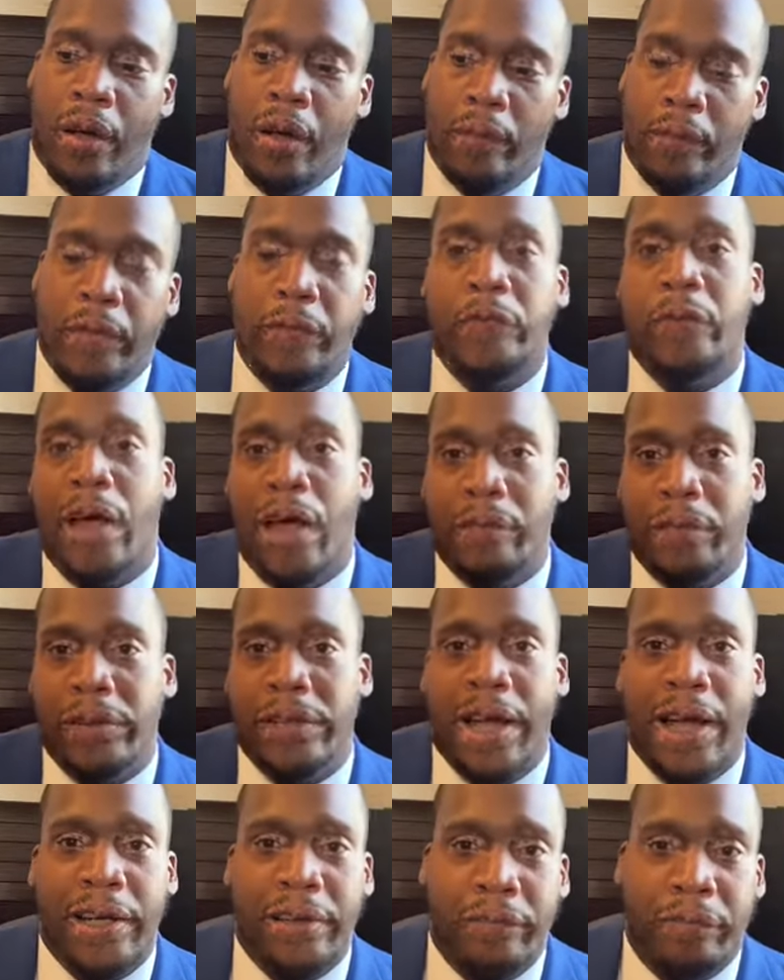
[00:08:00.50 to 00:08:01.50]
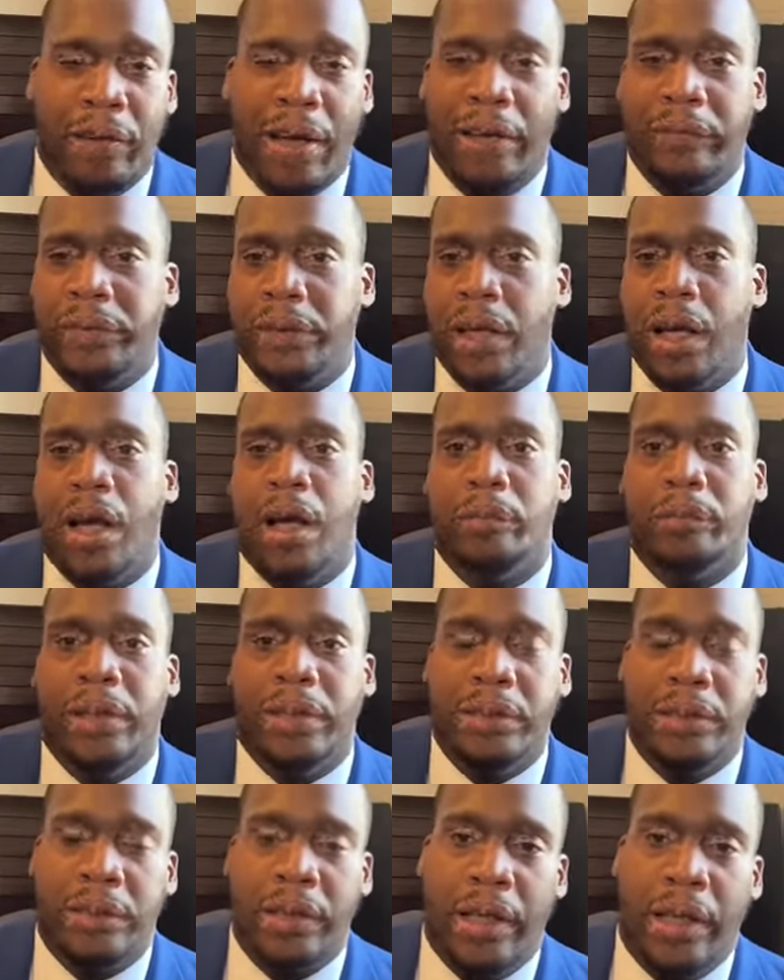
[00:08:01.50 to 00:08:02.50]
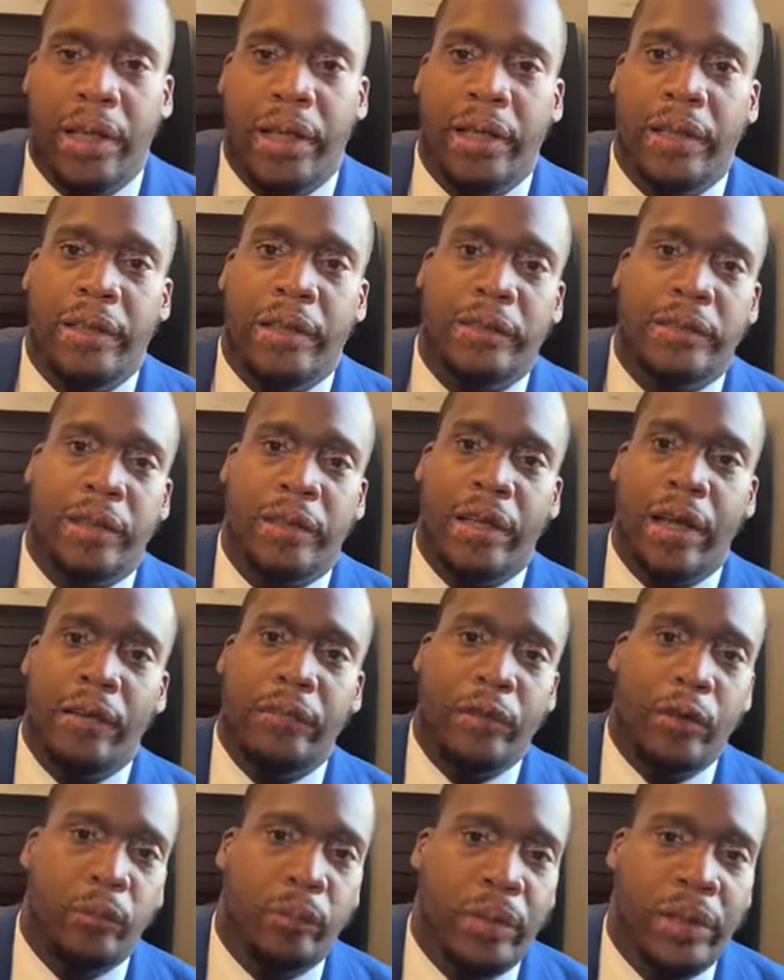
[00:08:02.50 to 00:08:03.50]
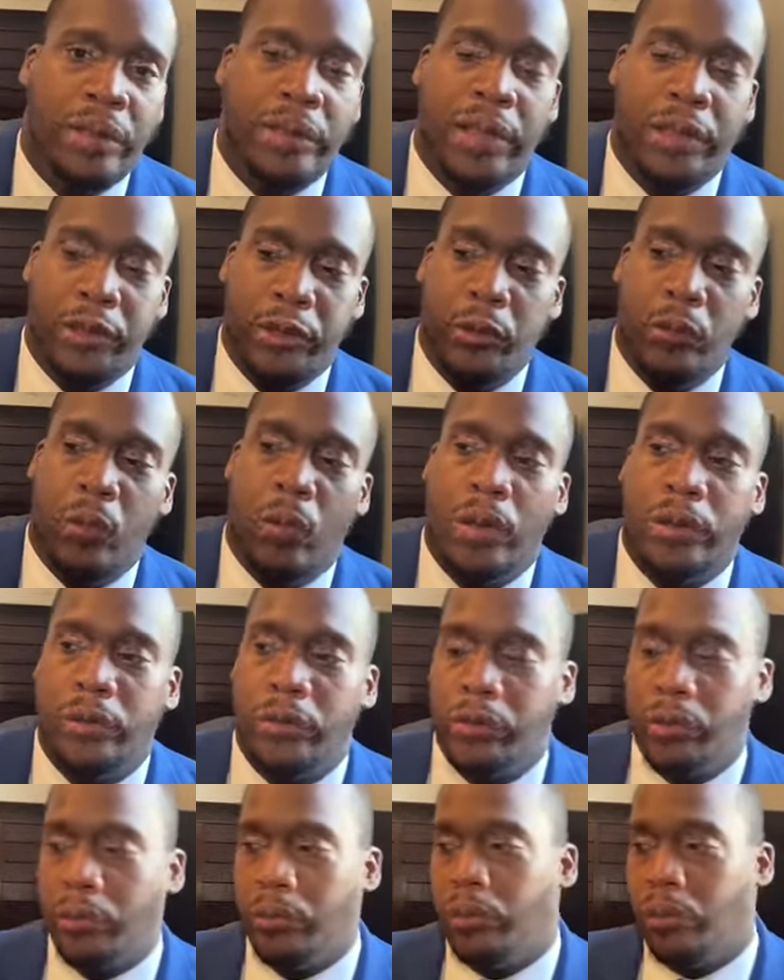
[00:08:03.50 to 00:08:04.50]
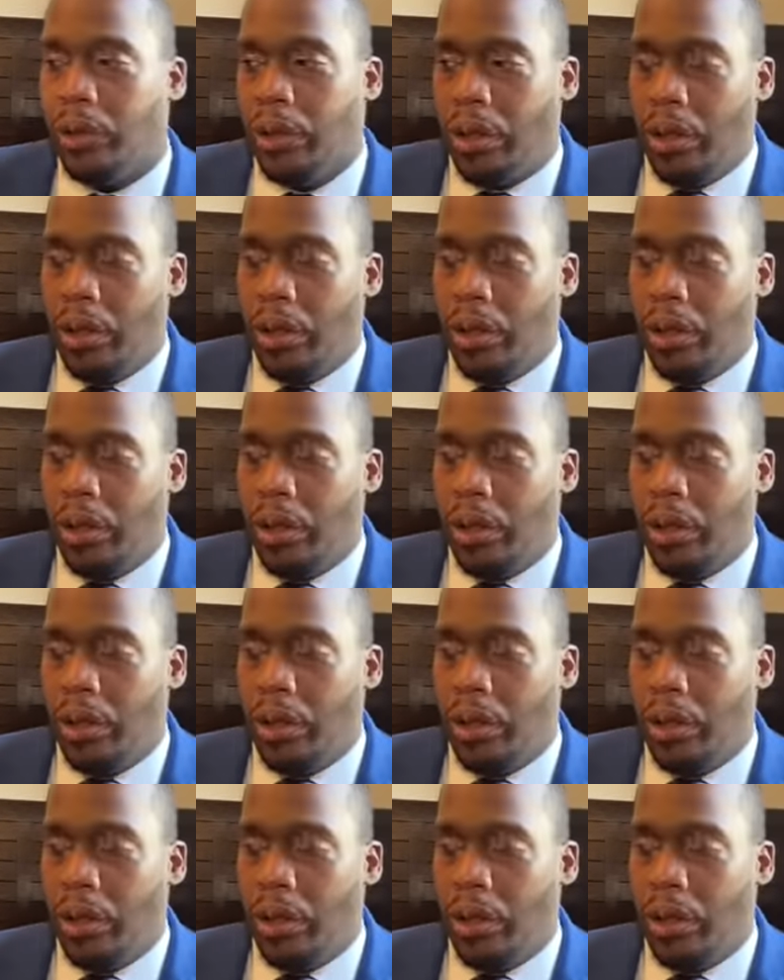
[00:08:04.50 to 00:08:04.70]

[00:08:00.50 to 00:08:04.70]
if you have a 9-to-5 job. Let's say you have your own business that you want to